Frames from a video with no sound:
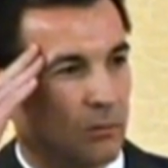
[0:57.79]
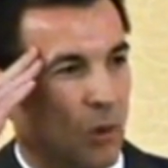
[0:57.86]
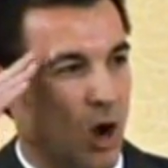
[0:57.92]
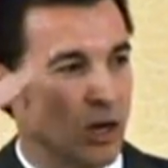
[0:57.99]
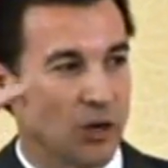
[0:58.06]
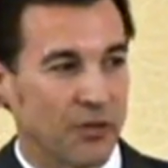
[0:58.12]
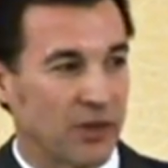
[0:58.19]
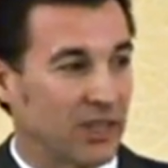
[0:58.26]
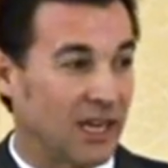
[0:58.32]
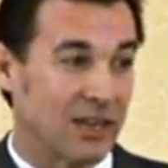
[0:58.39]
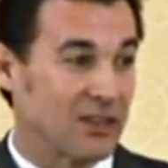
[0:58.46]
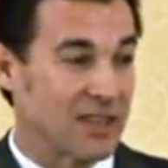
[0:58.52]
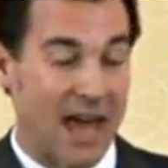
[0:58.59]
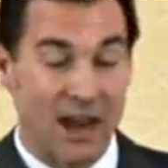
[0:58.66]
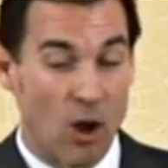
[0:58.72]
Martin Luther
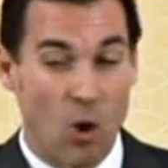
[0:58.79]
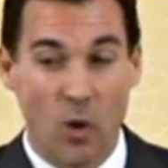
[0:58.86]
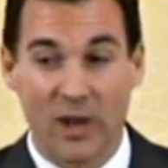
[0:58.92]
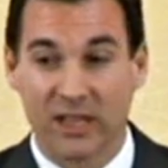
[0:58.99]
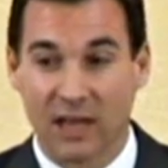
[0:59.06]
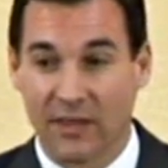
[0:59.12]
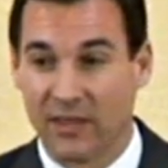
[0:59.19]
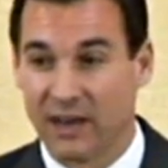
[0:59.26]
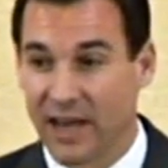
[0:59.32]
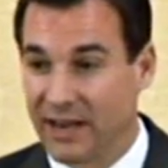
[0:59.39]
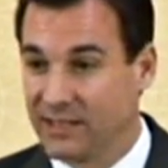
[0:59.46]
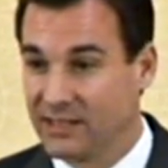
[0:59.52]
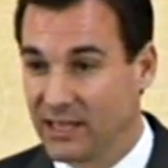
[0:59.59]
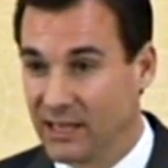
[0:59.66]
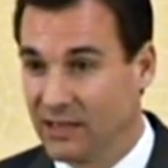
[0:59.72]
King is not always on the
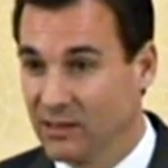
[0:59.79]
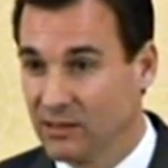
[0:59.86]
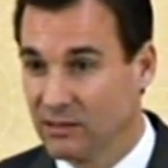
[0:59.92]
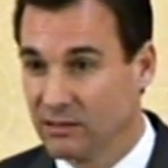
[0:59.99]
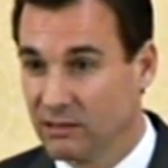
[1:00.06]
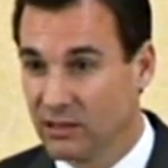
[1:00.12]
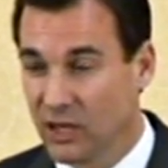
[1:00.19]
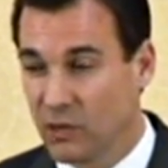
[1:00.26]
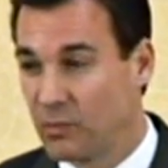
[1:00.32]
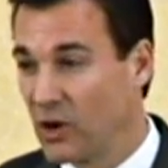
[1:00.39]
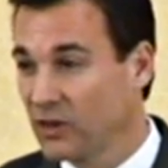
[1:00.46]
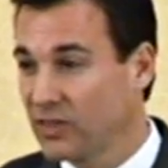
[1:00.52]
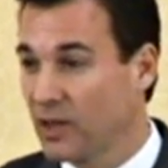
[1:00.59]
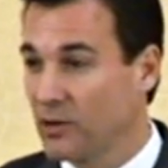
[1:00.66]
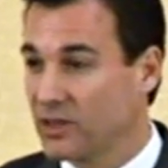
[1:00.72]
19th. His
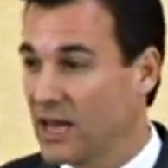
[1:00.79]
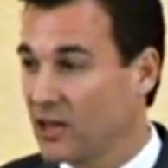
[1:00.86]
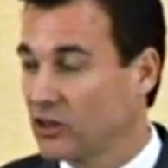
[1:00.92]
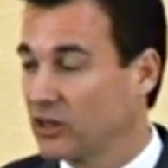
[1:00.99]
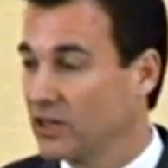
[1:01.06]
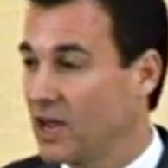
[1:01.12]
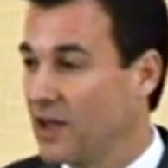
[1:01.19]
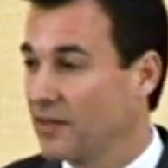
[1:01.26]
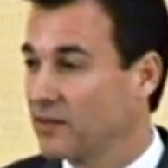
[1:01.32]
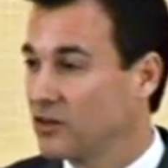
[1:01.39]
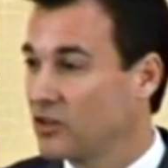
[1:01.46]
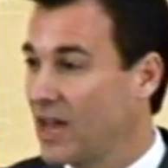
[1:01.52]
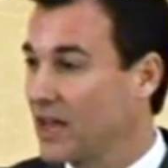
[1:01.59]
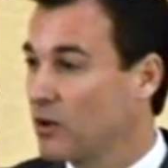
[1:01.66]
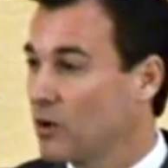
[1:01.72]
birthday was actually
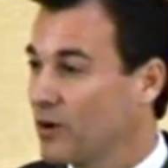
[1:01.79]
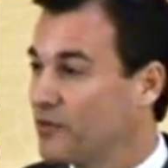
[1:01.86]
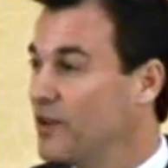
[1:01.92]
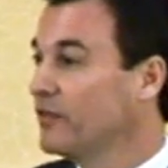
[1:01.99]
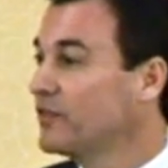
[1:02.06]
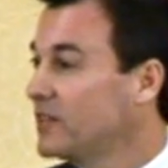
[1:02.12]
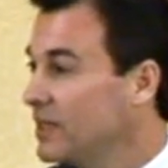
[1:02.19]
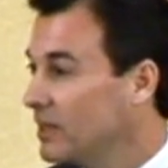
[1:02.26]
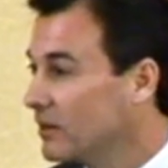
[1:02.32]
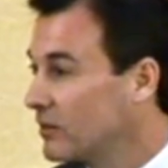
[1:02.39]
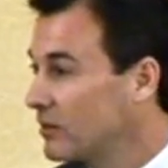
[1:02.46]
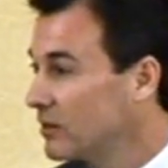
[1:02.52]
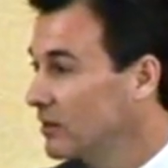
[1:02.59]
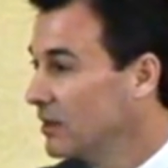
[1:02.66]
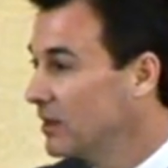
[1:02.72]
on January
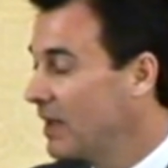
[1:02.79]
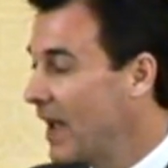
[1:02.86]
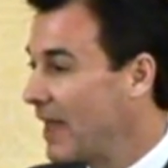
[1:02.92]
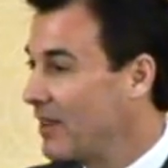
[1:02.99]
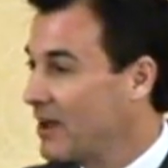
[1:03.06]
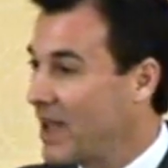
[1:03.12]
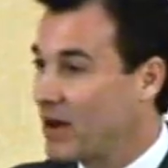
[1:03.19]
15th. And there